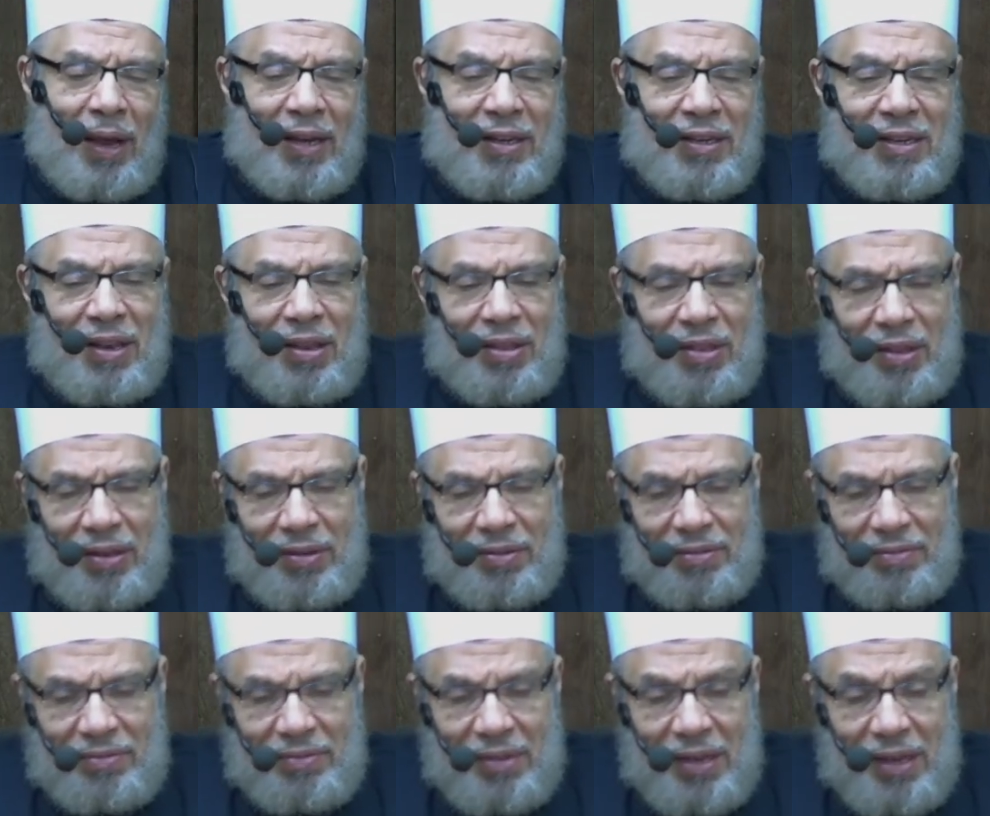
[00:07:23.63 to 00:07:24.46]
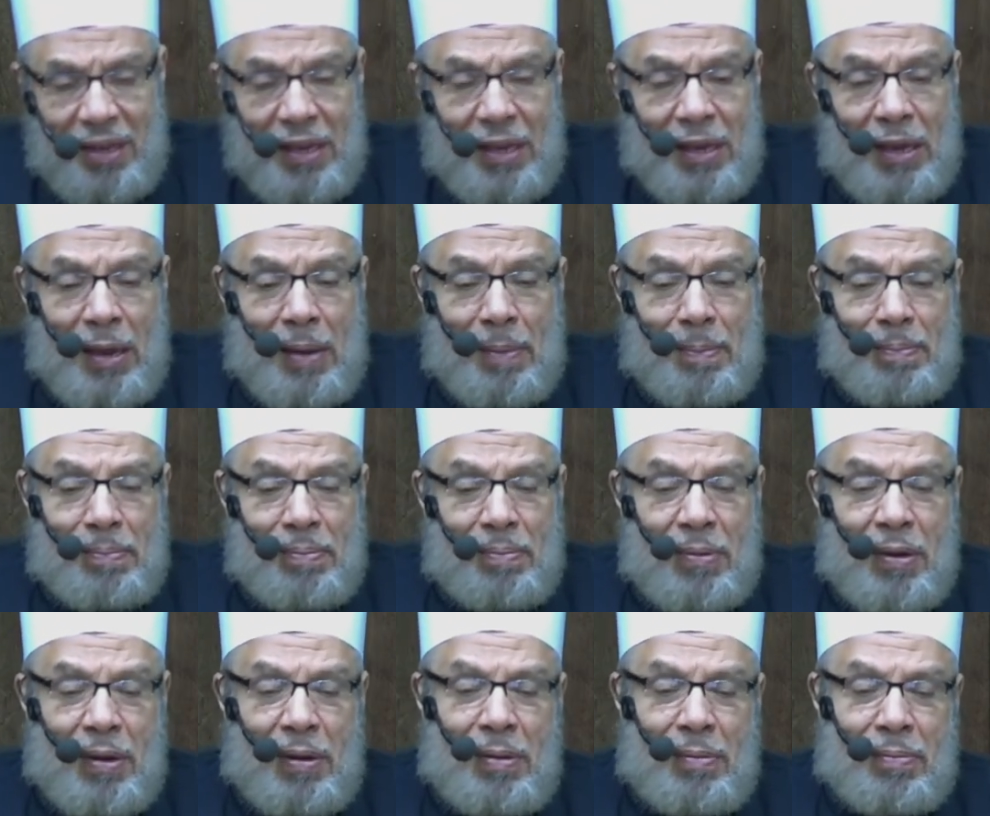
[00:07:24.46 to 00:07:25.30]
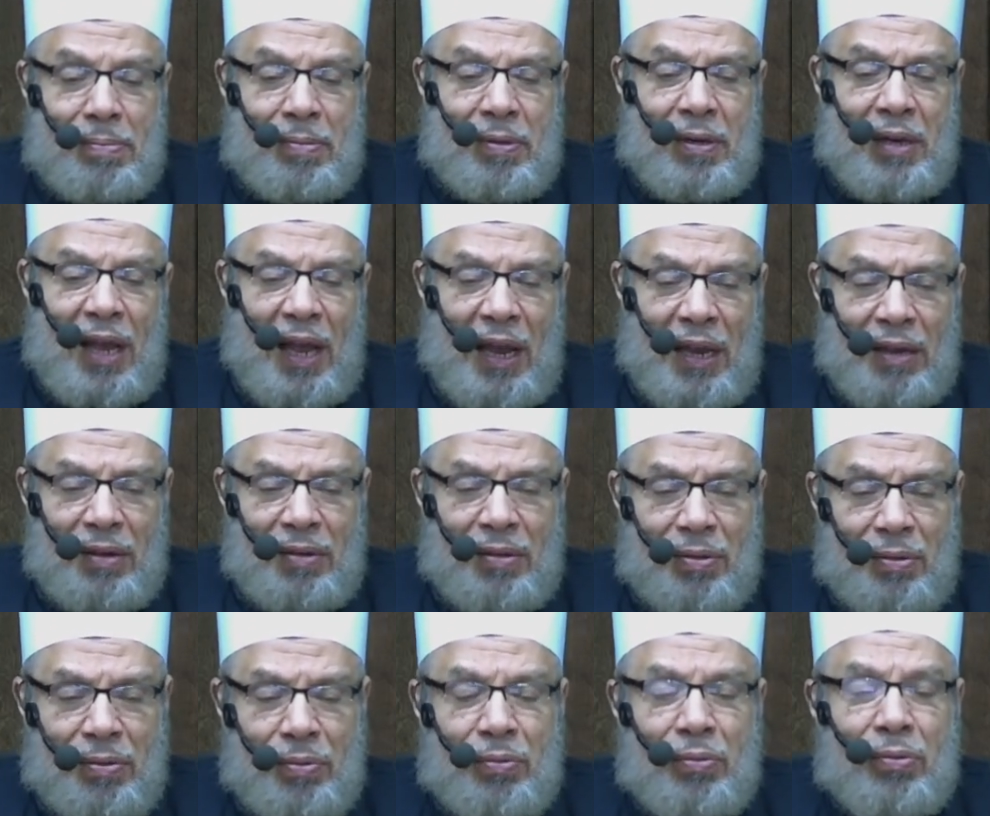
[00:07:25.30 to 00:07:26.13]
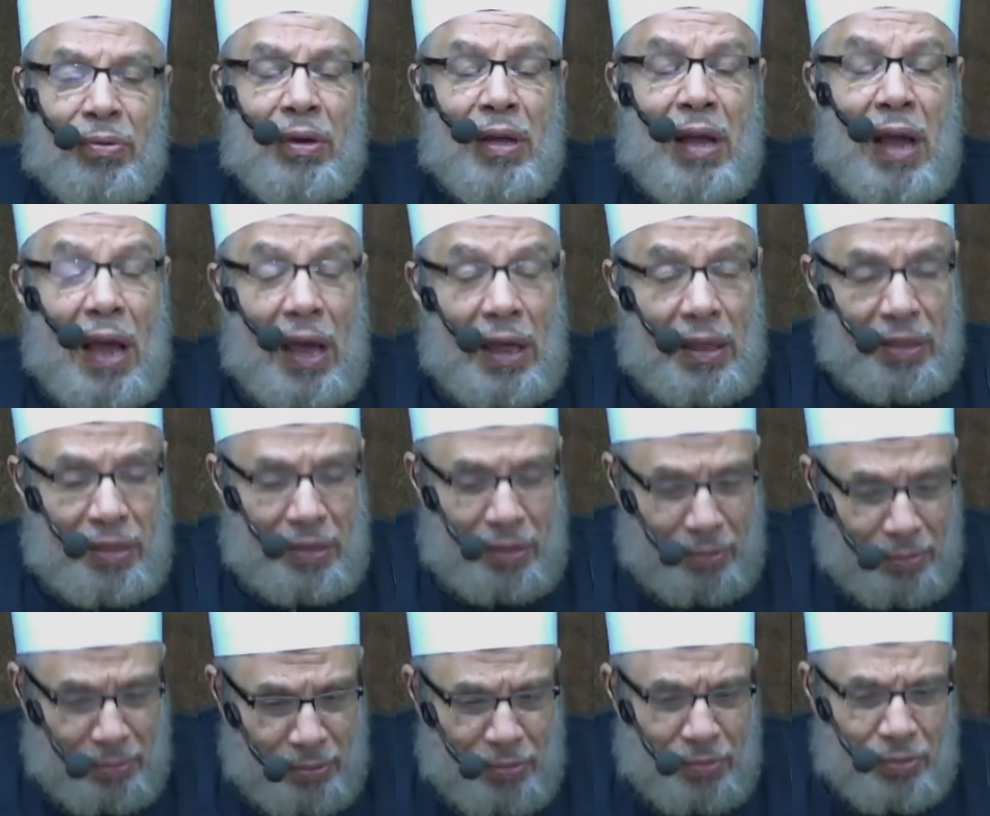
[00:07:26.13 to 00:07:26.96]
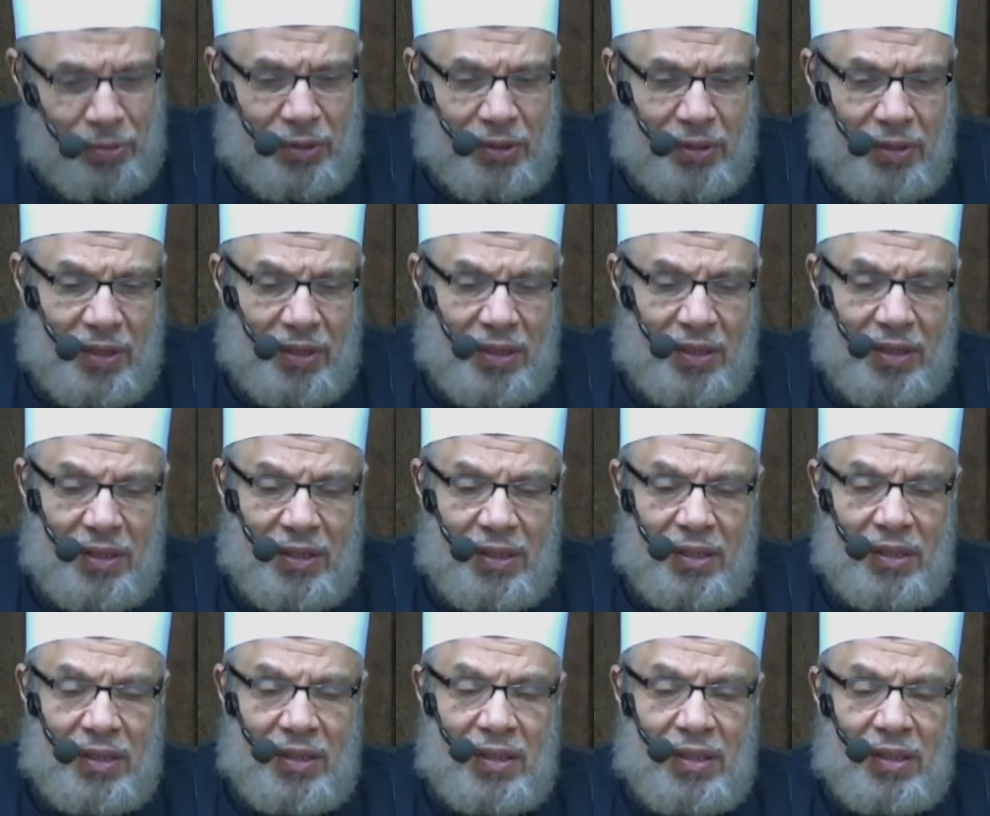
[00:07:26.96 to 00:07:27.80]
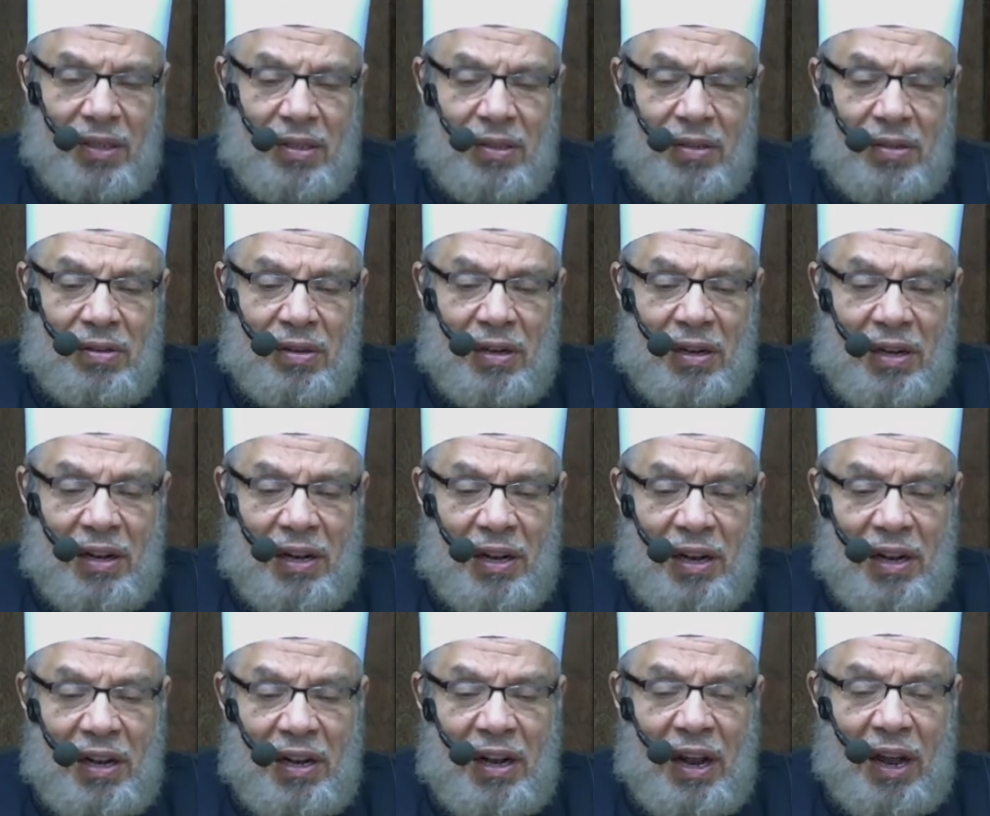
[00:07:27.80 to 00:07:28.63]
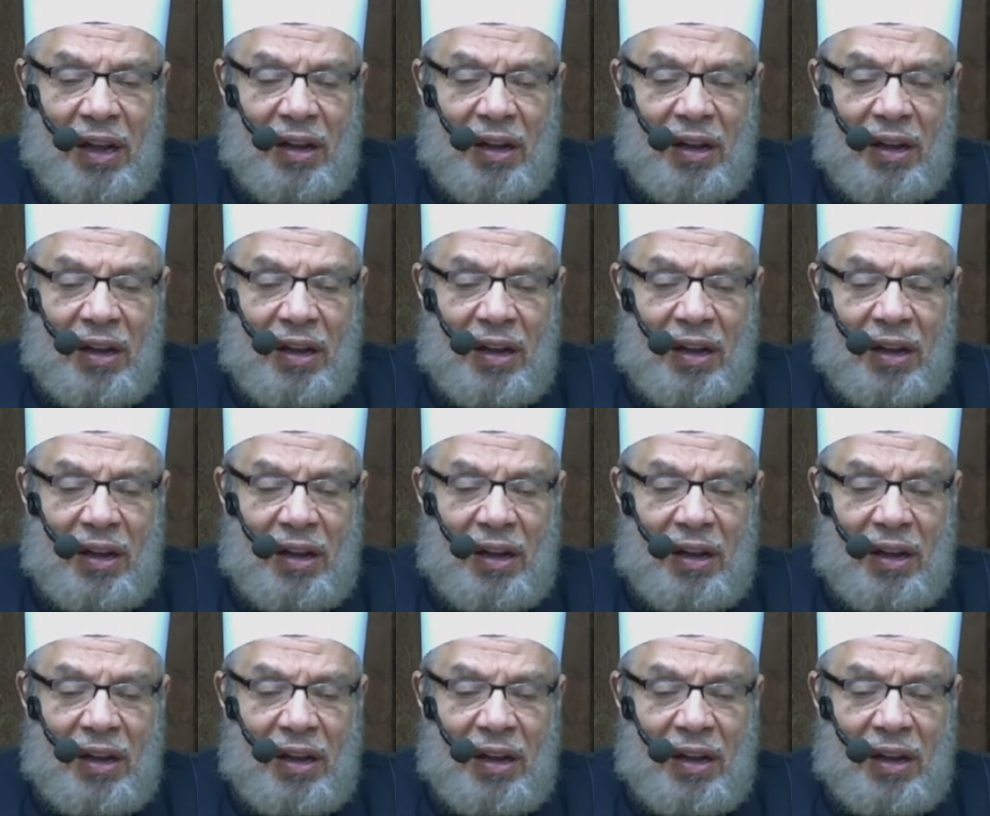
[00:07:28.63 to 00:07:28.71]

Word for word: that is authenticated by Muslims late and new.